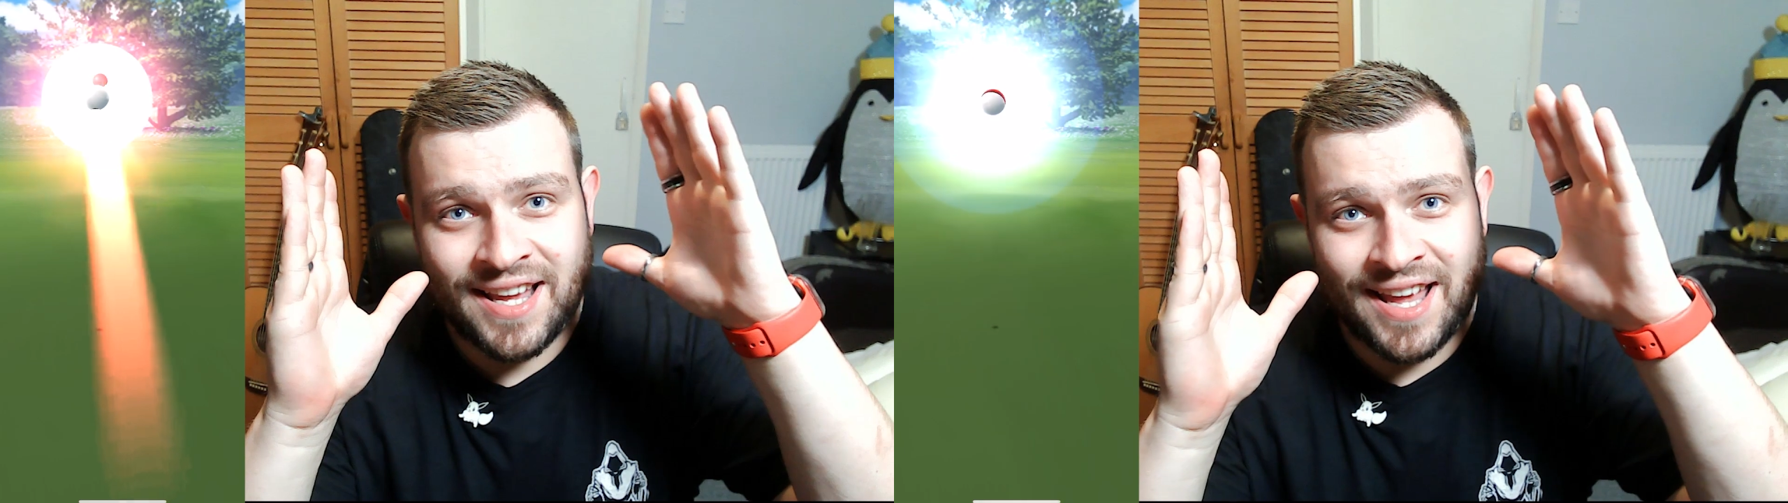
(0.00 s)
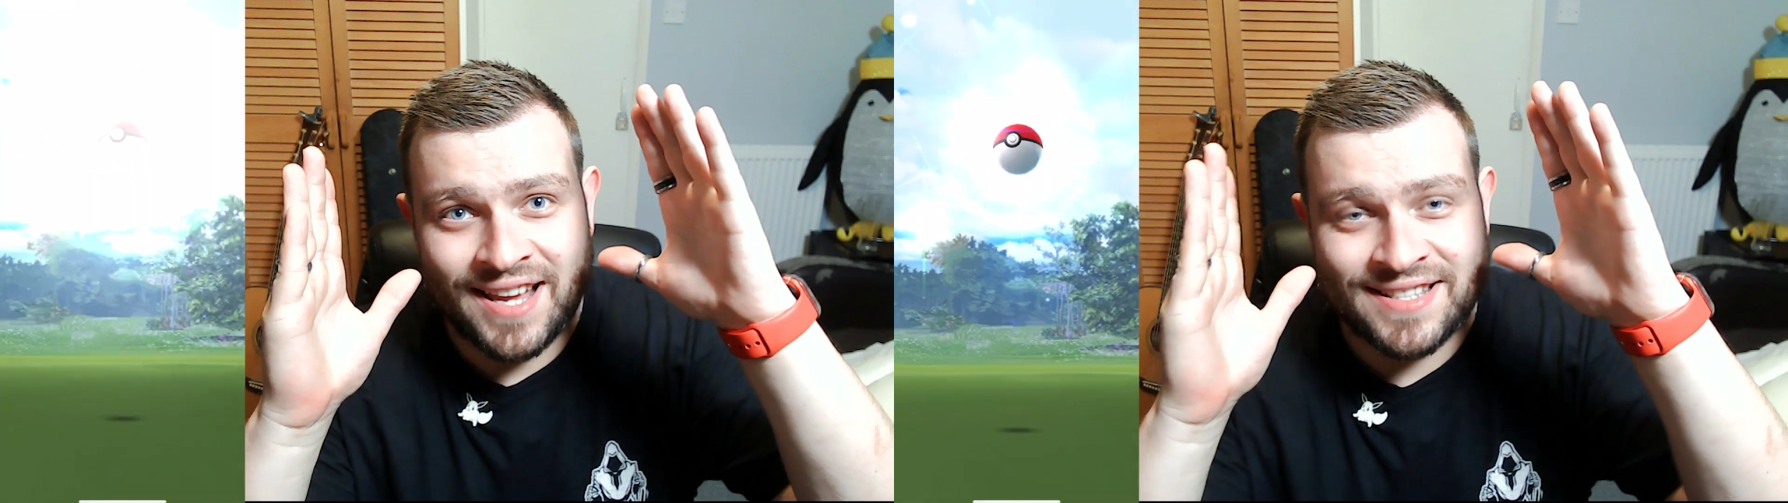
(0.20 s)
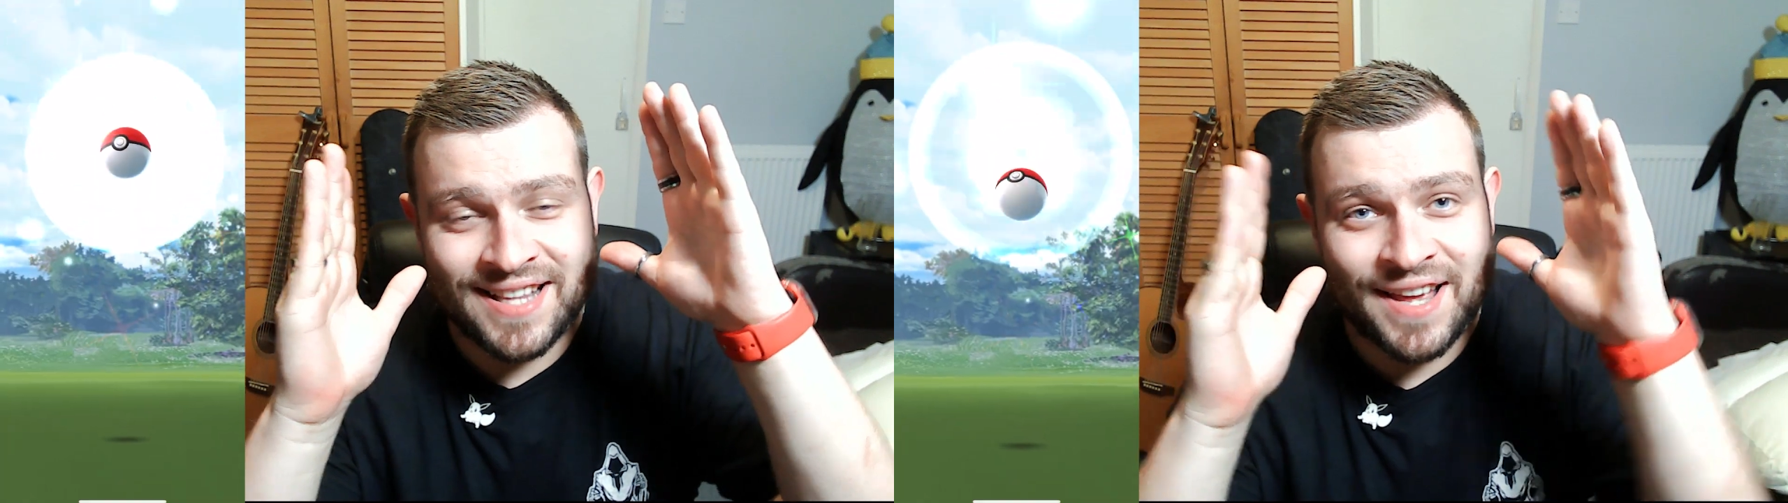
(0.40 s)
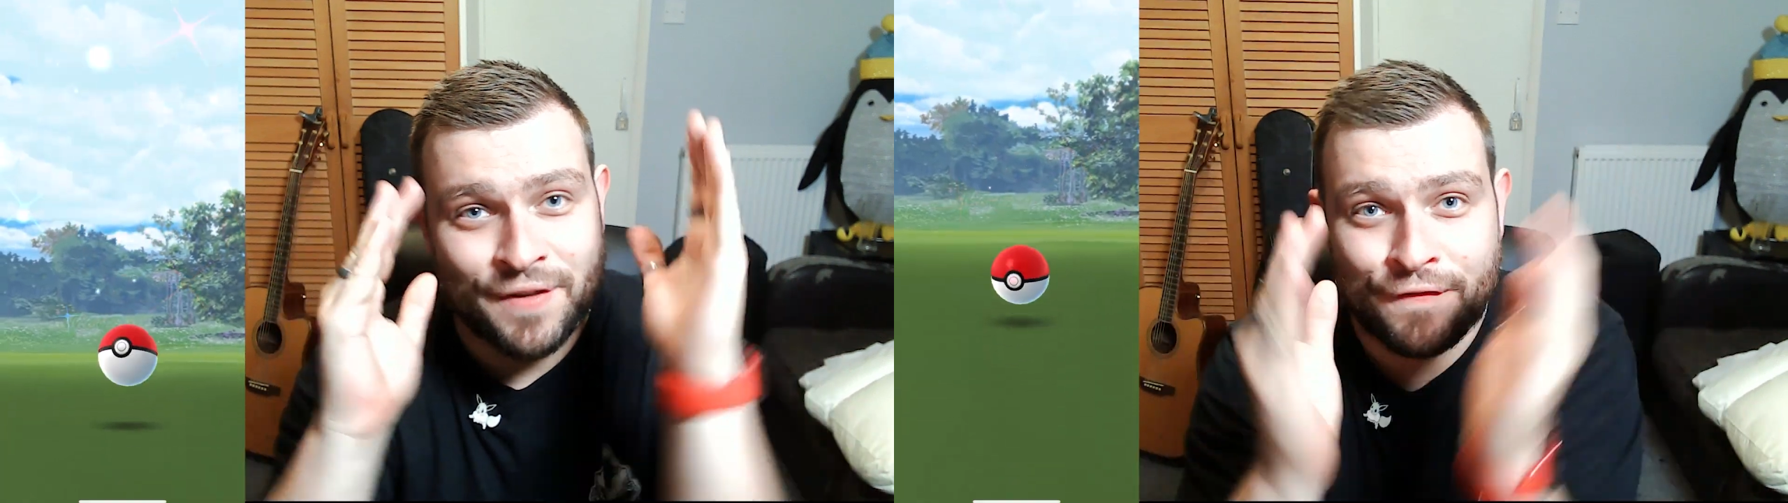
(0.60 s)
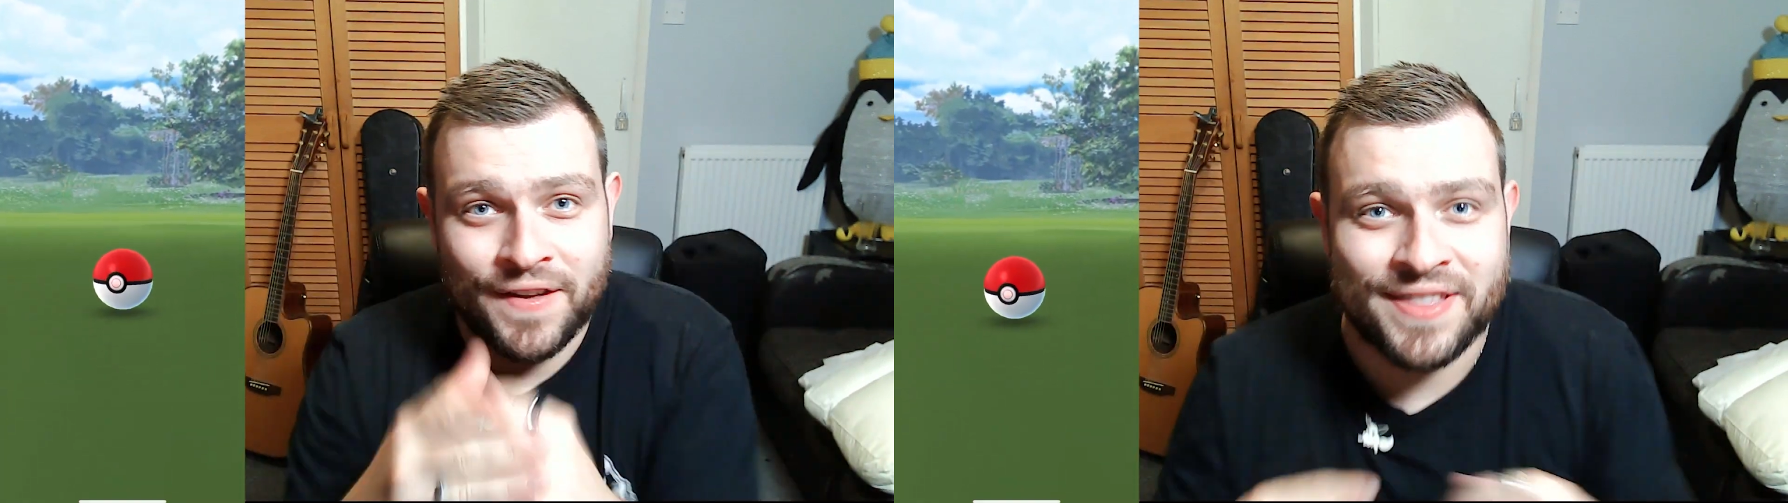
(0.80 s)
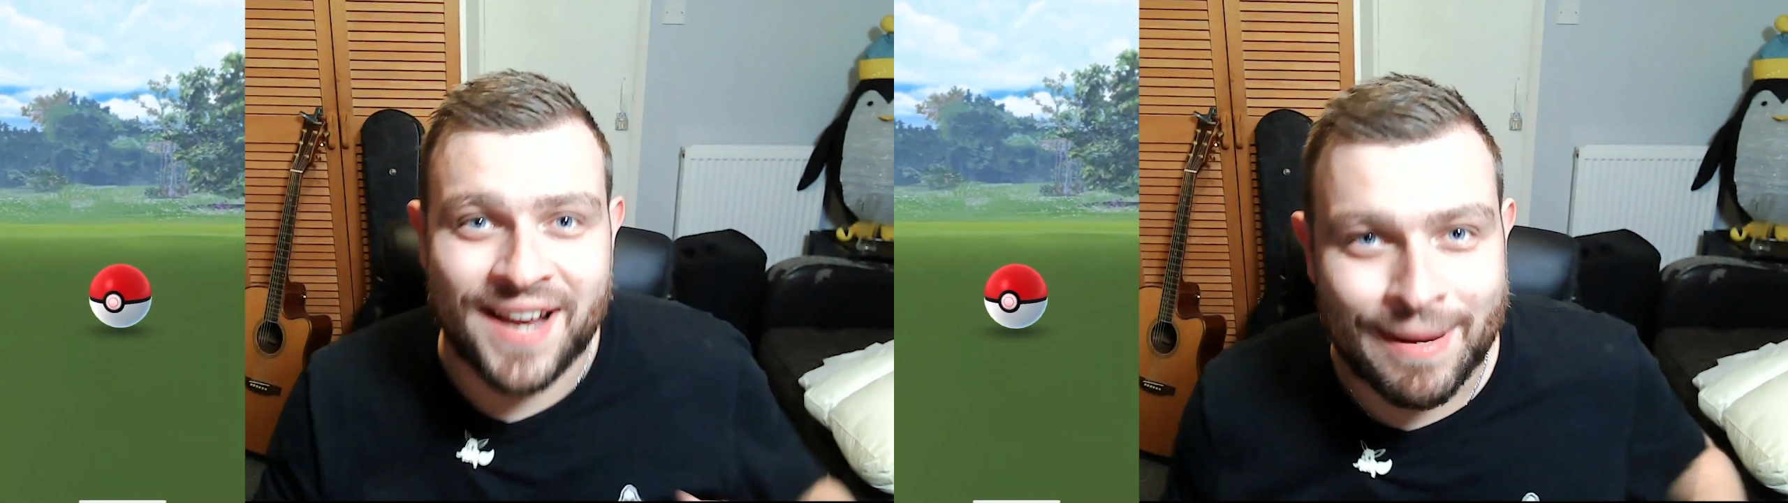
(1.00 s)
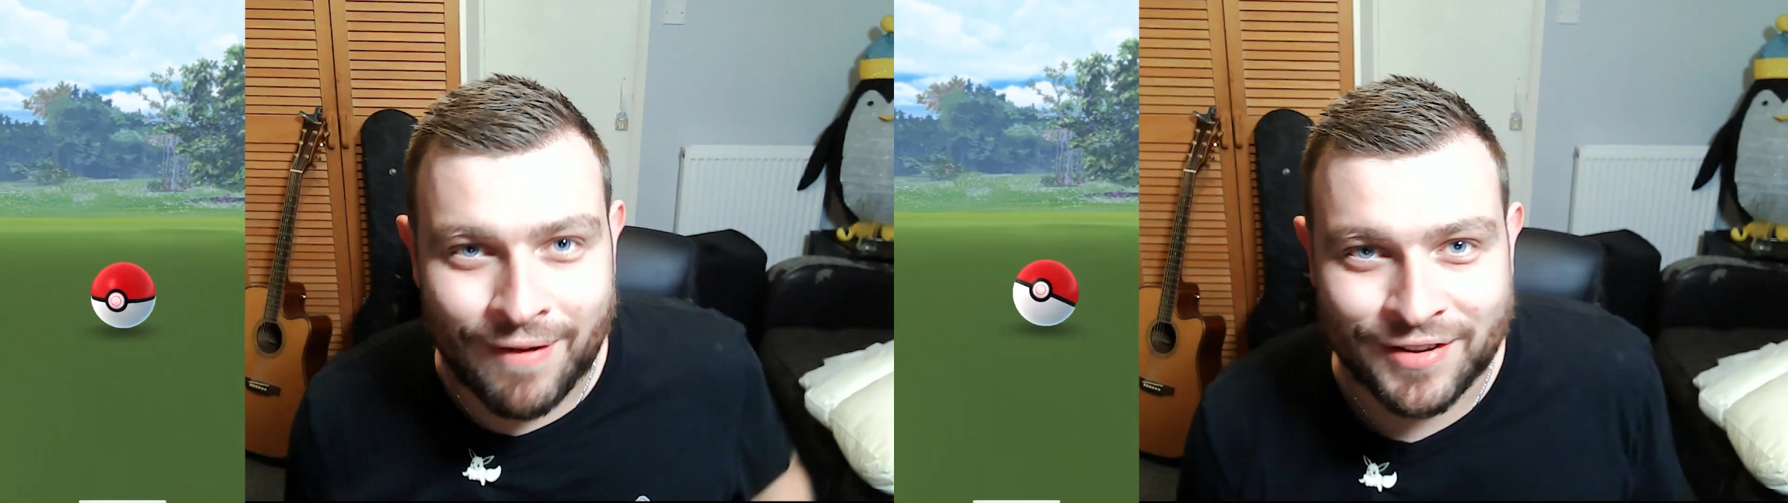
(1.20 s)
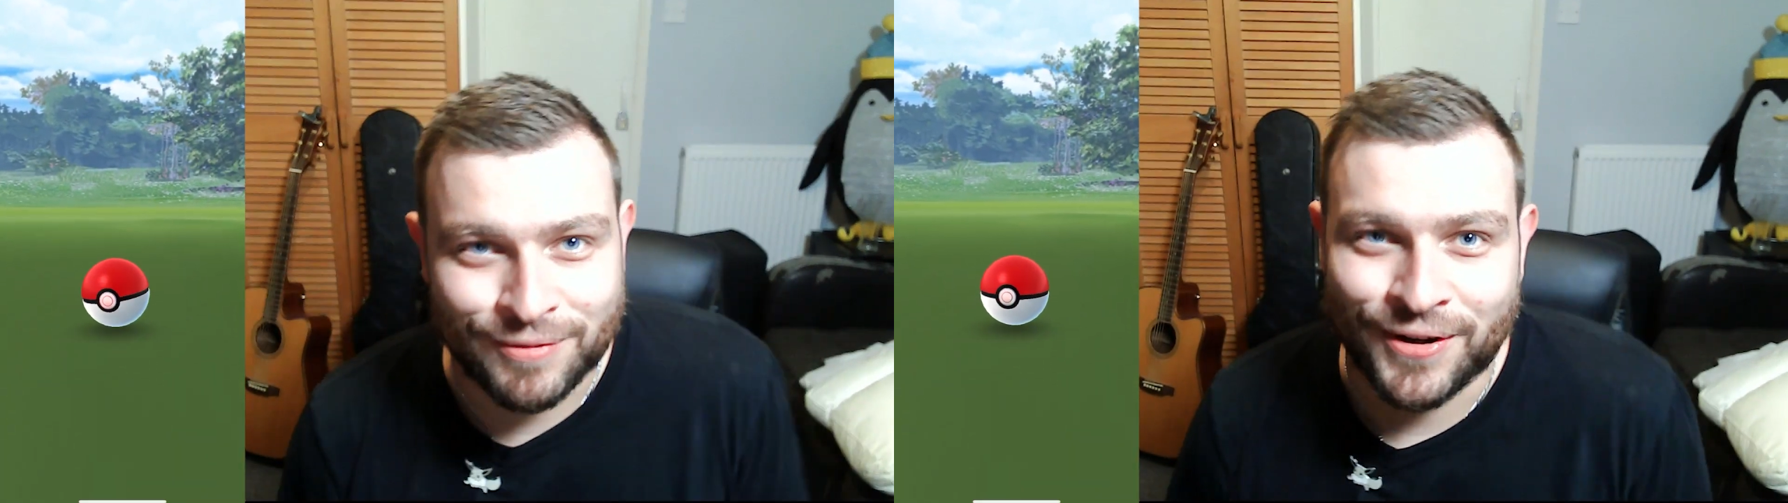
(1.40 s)
is like the 5th time
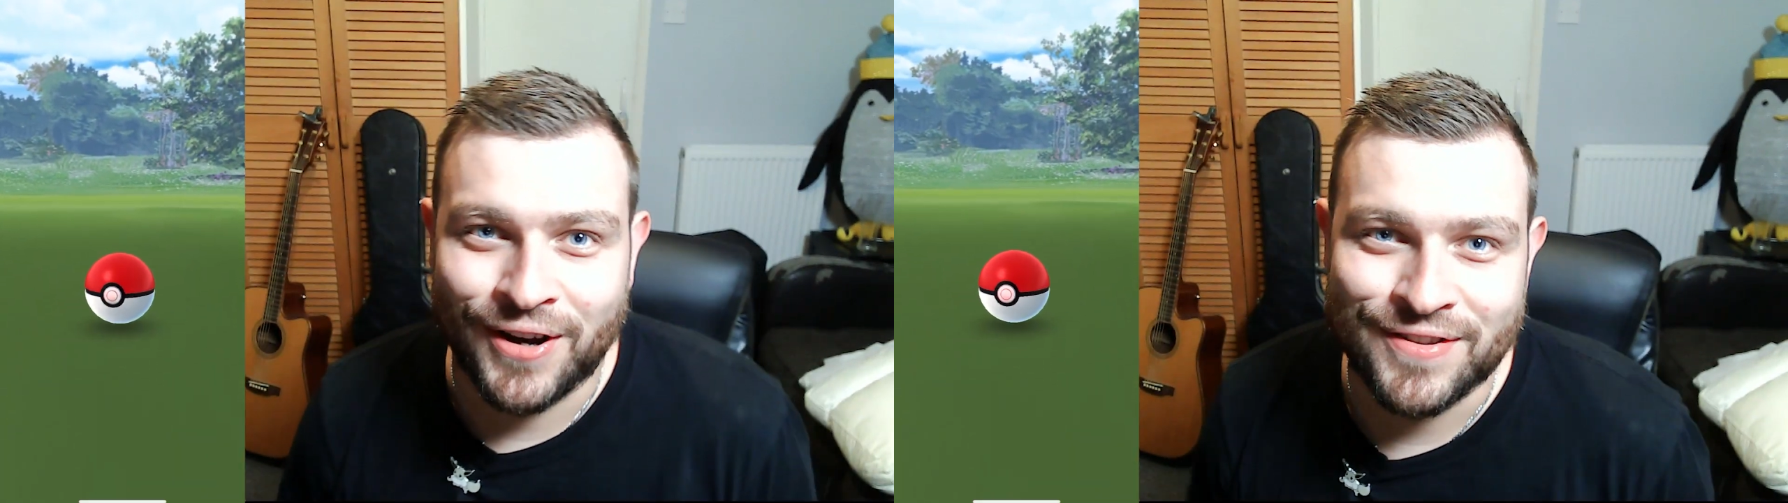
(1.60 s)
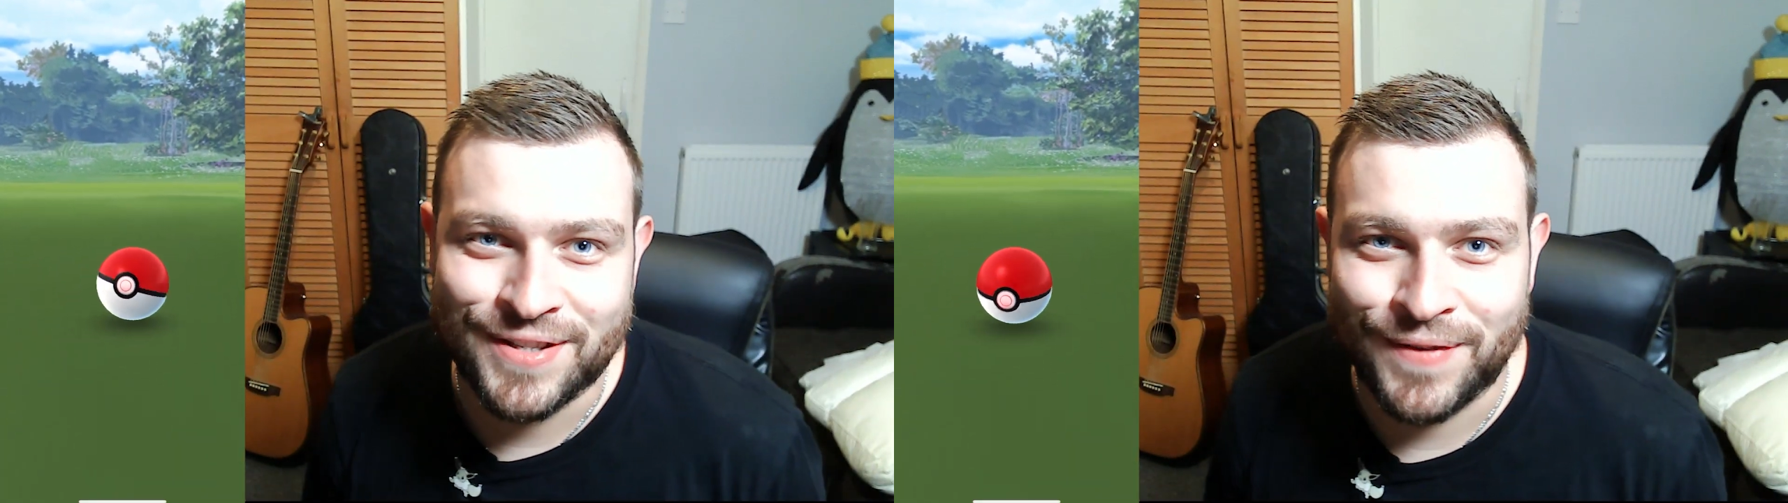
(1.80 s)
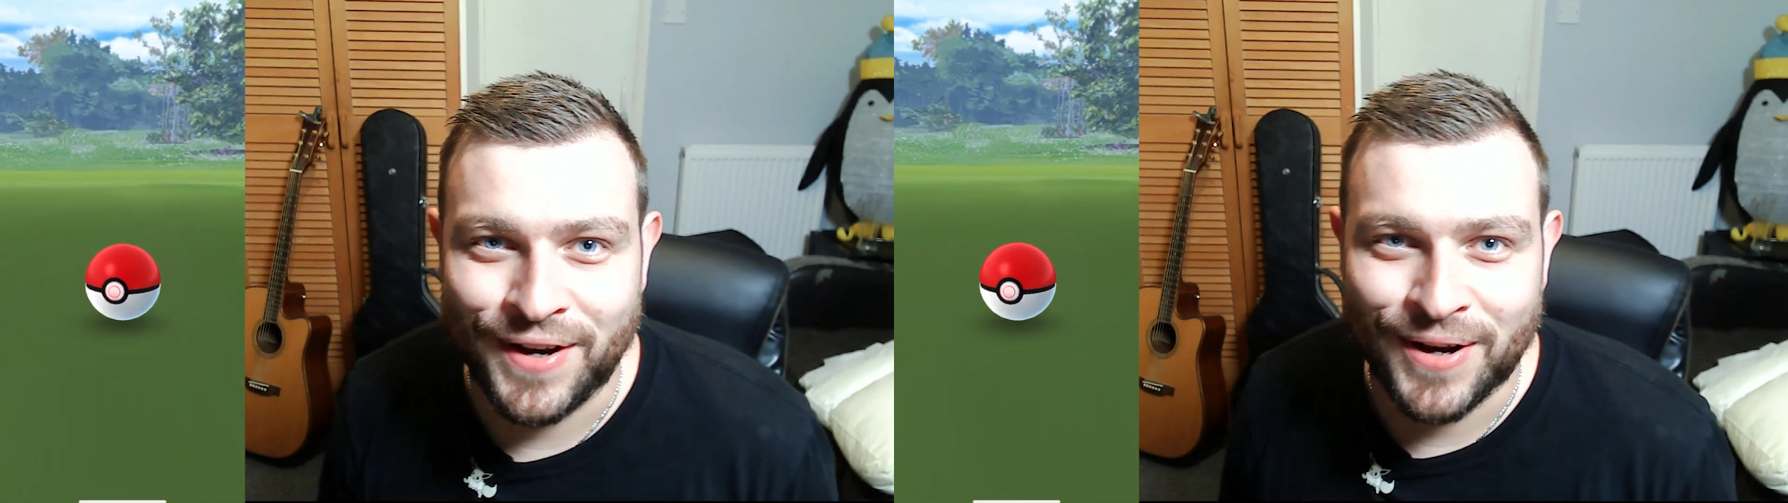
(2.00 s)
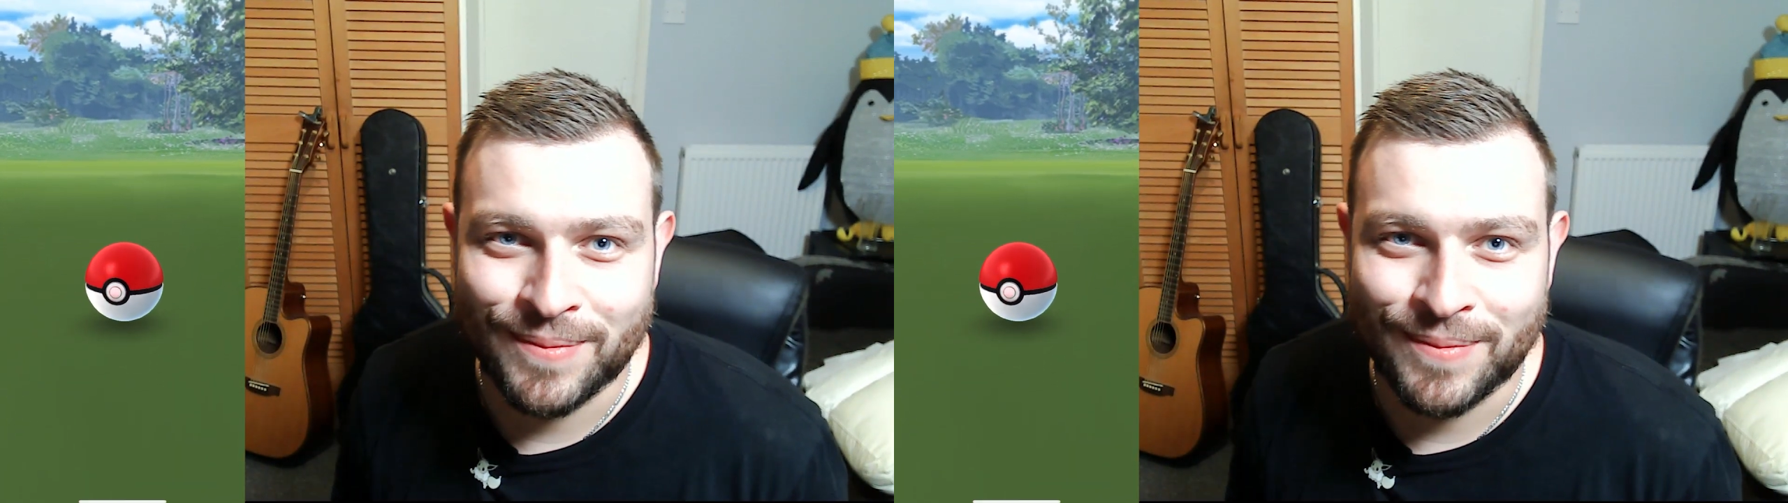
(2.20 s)
I'd record this video.